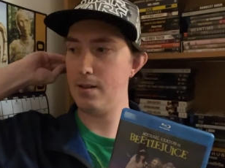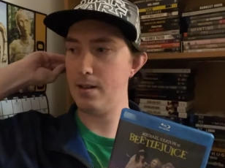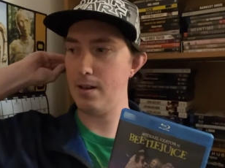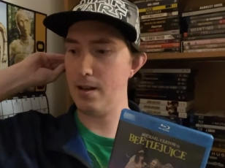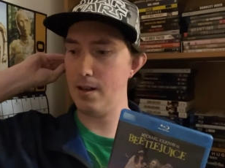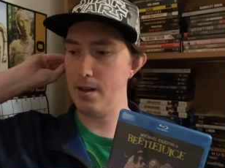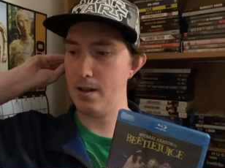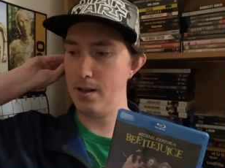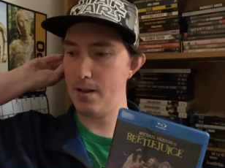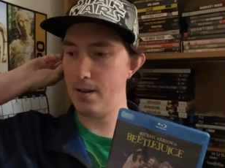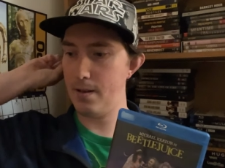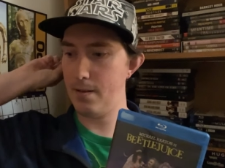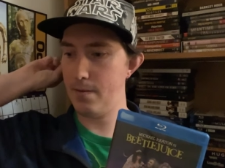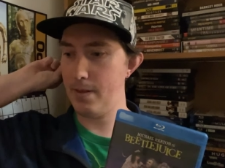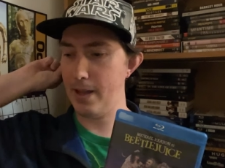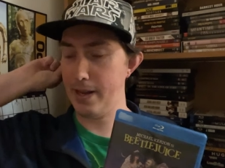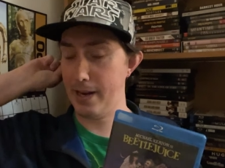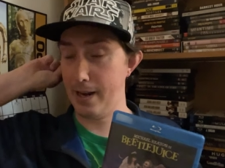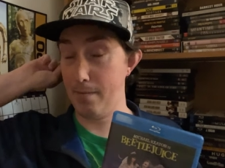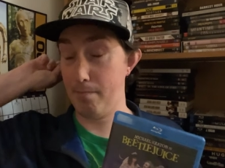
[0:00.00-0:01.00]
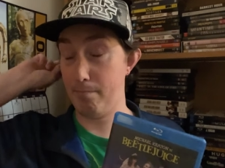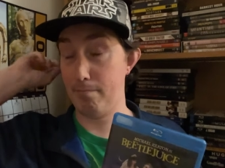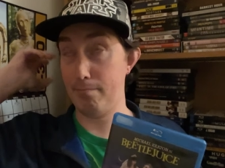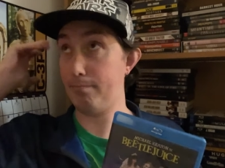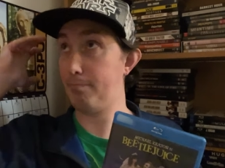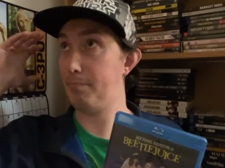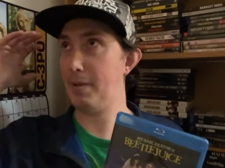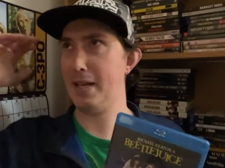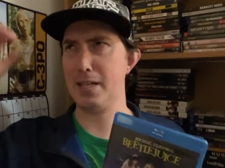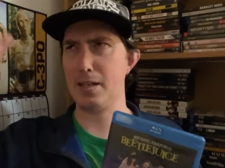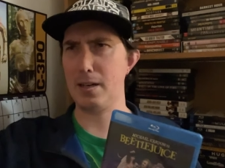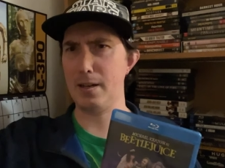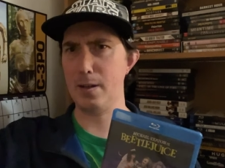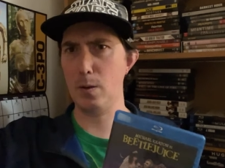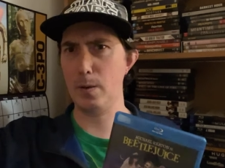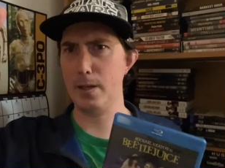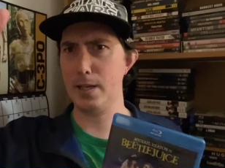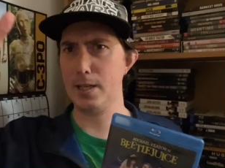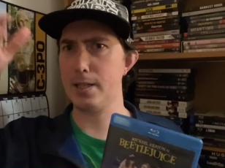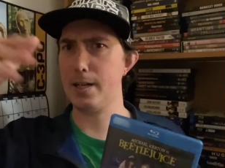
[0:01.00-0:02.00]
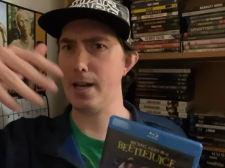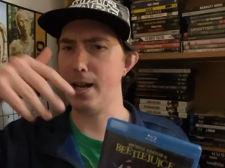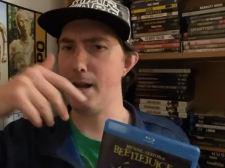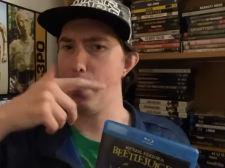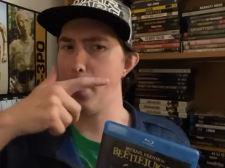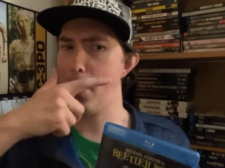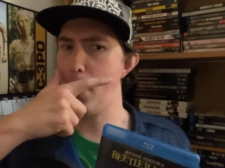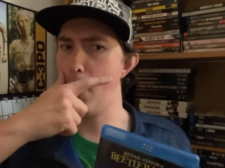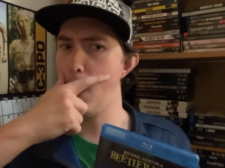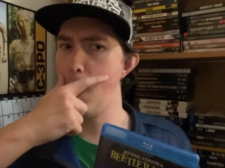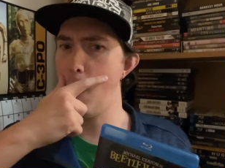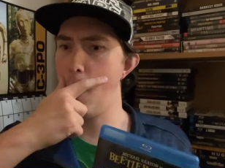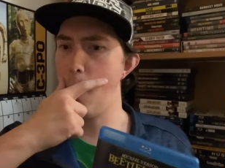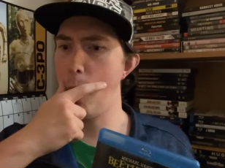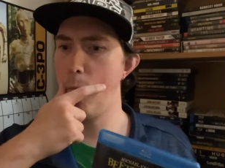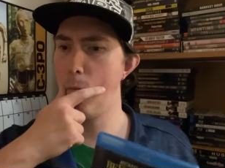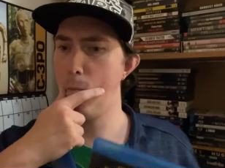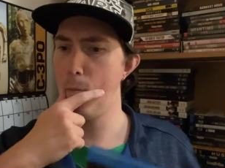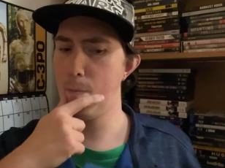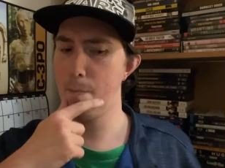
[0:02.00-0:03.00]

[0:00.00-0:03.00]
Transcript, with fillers: uh, they could basically only stay in their home,